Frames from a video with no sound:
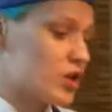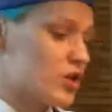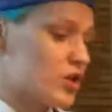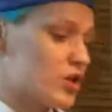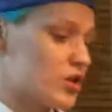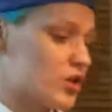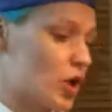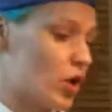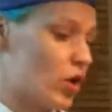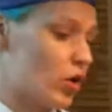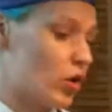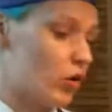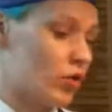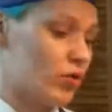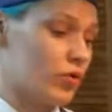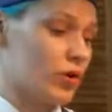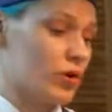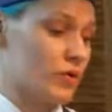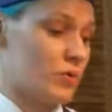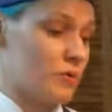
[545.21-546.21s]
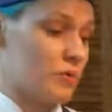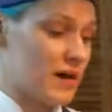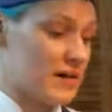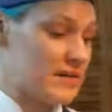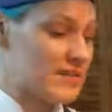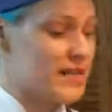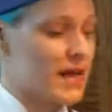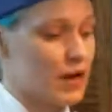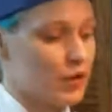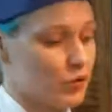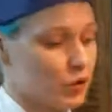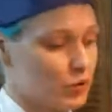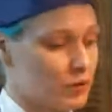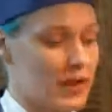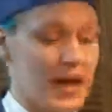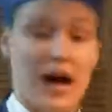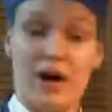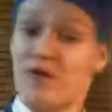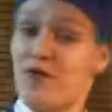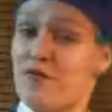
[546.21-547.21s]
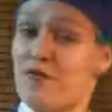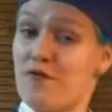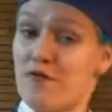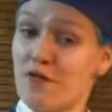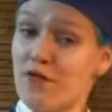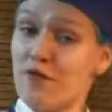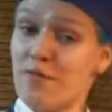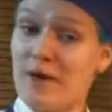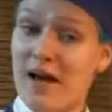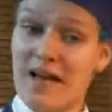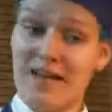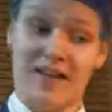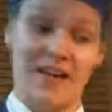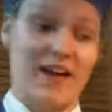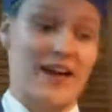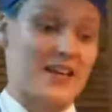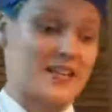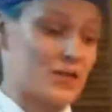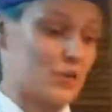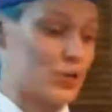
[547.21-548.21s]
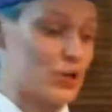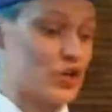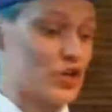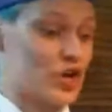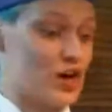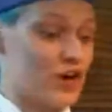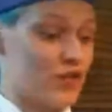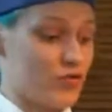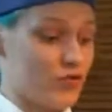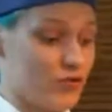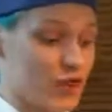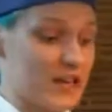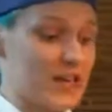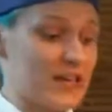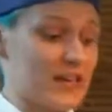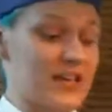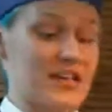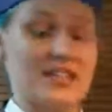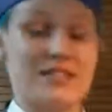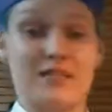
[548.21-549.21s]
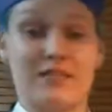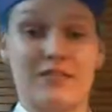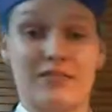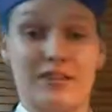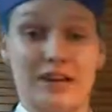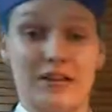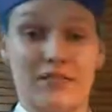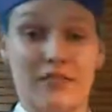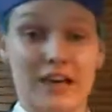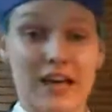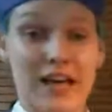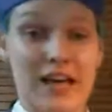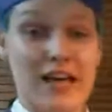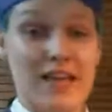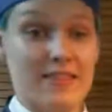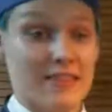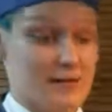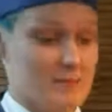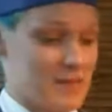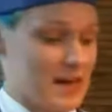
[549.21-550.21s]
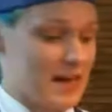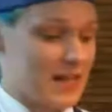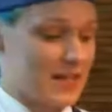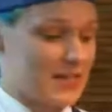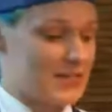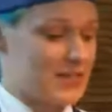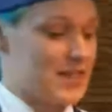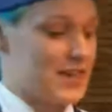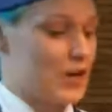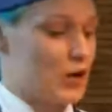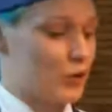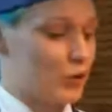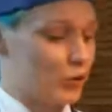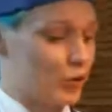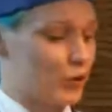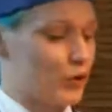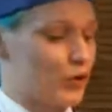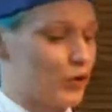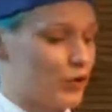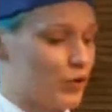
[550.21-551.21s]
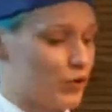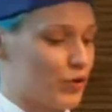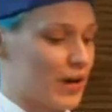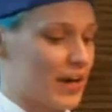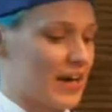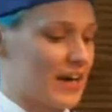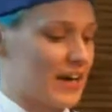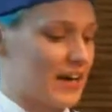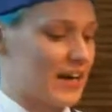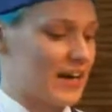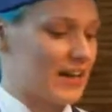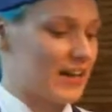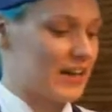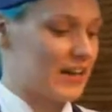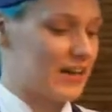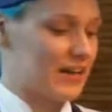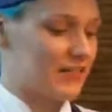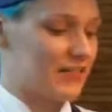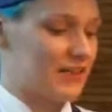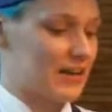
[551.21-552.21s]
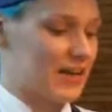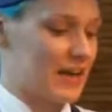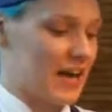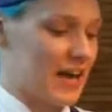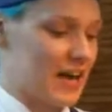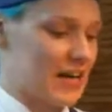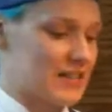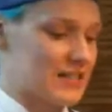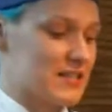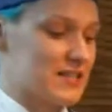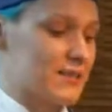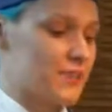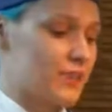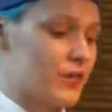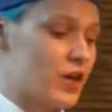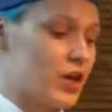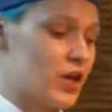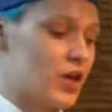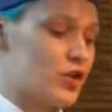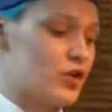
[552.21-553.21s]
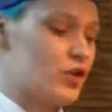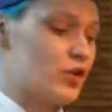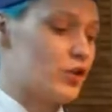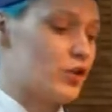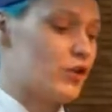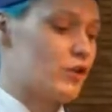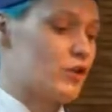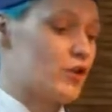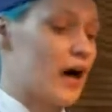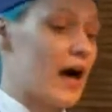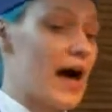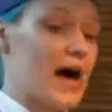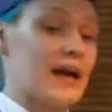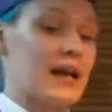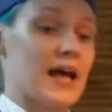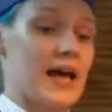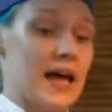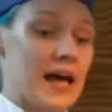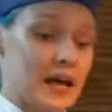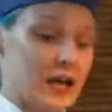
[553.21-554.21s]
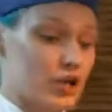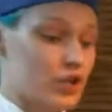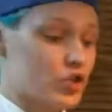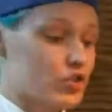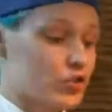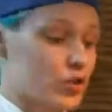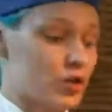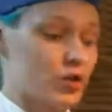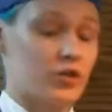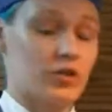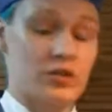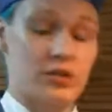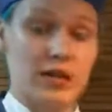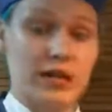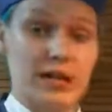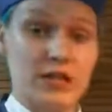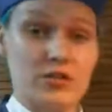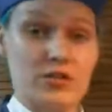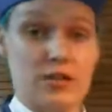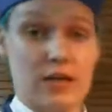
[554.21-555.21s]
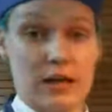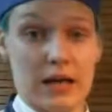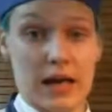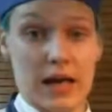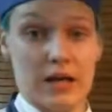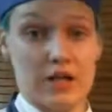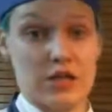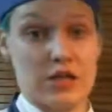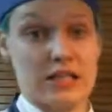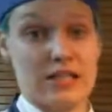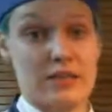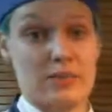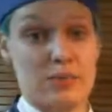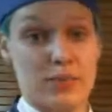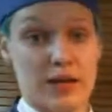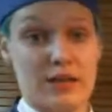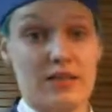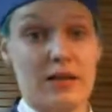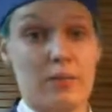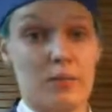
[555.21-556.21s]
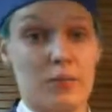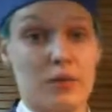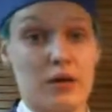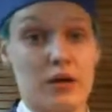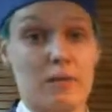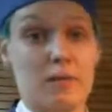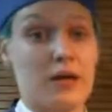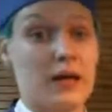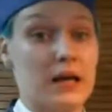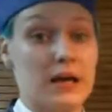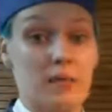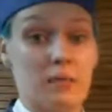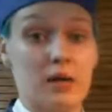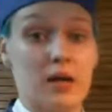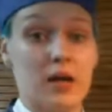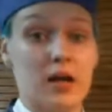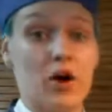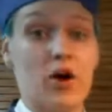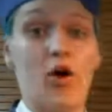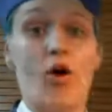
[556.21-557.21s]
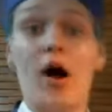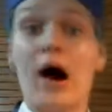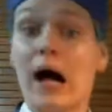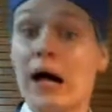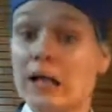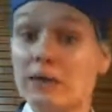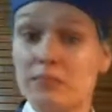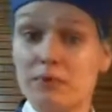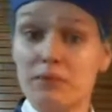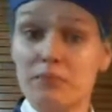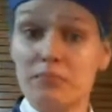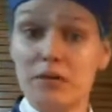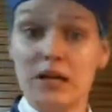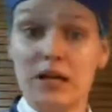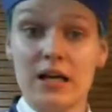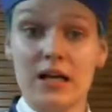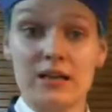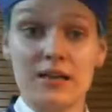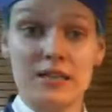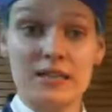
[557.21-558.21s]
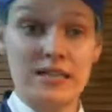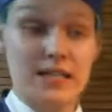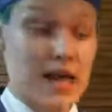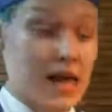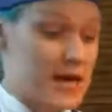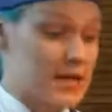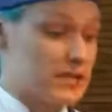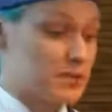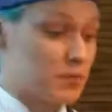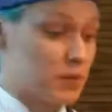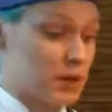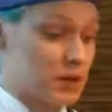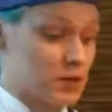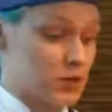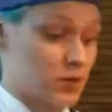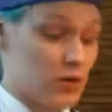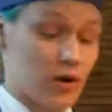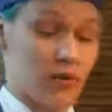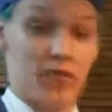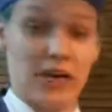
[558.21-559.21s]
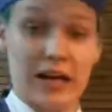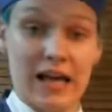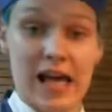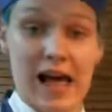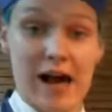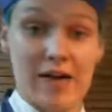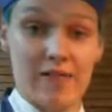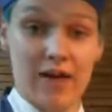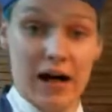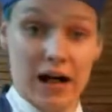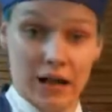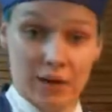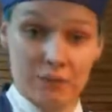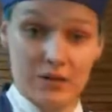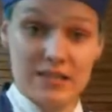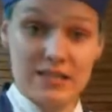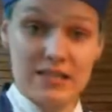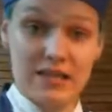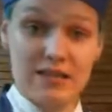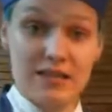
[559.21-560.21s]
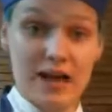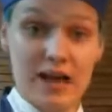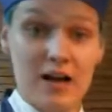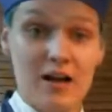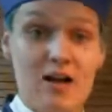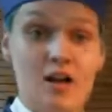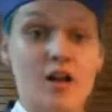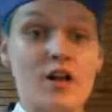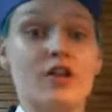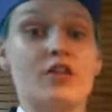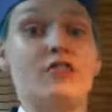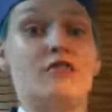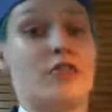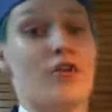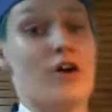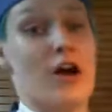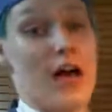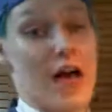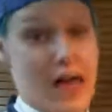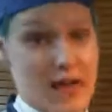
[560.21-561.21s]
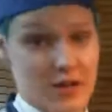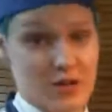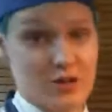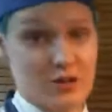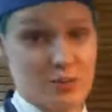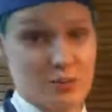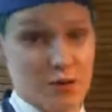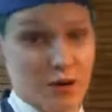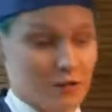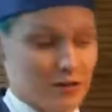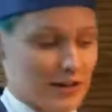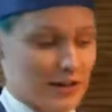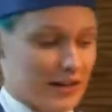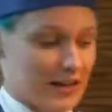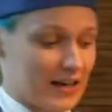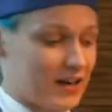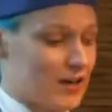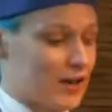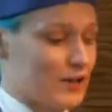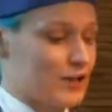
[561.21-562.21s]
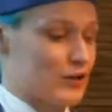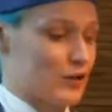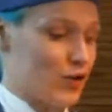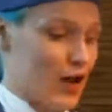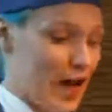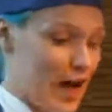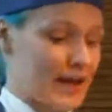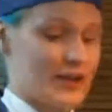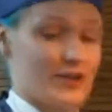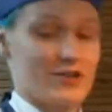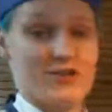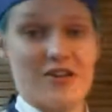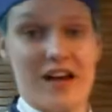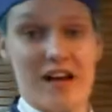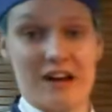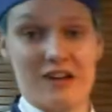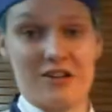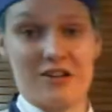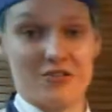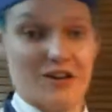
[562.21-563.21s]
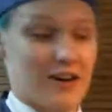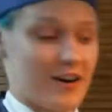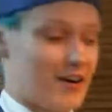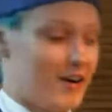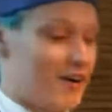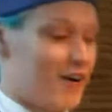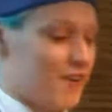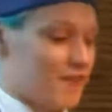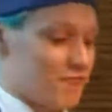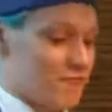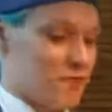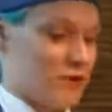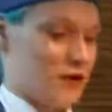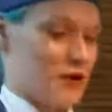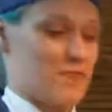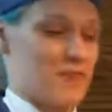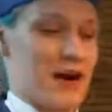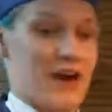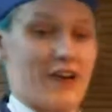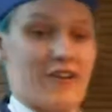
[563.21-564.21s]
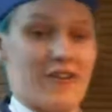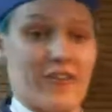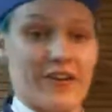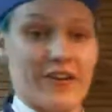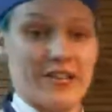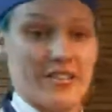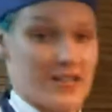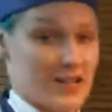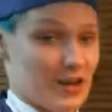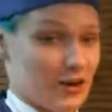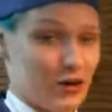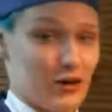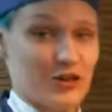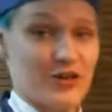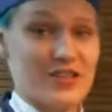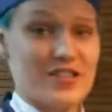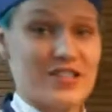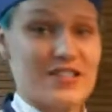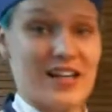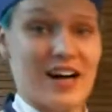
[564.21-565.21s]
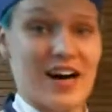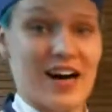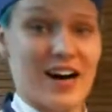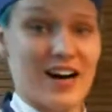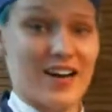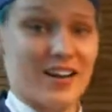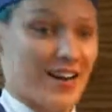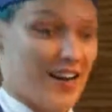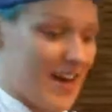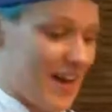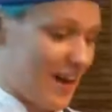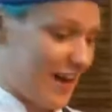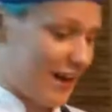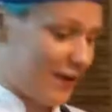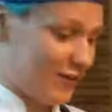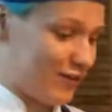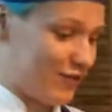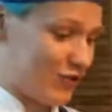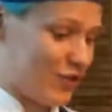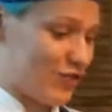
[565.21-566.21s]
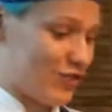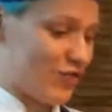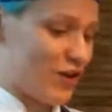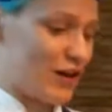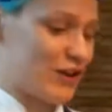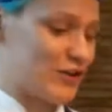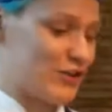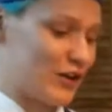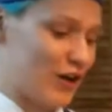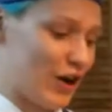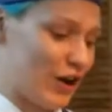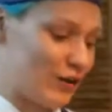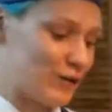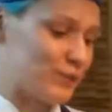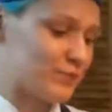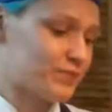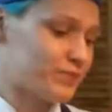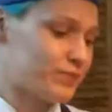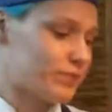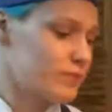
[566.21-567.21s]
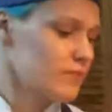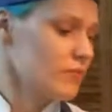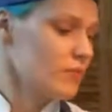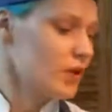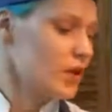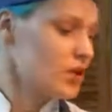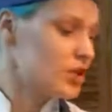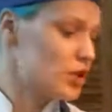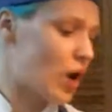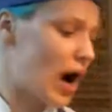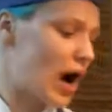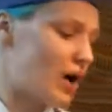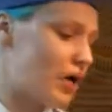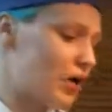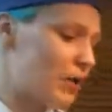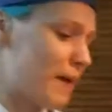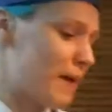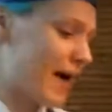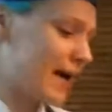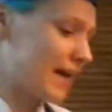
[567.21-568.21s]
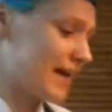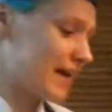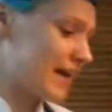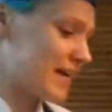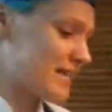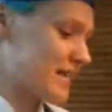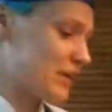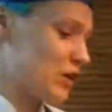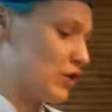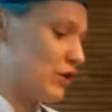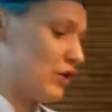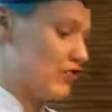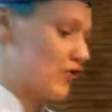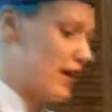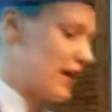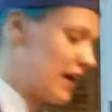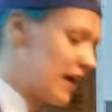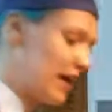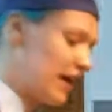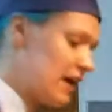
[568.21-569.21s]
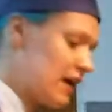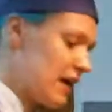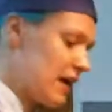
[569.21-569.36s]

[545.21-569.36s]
So my stack will be out of 4 pancakes, which are really nice and fluffy. That means we'll create a lovely layers. To add extra goodness, you can actually spread them with peanut butter or almond butter in this case, because we already have almonds in there for extra protein. So extra for your breakfast, good start and ready to go. So our pancakes are ready.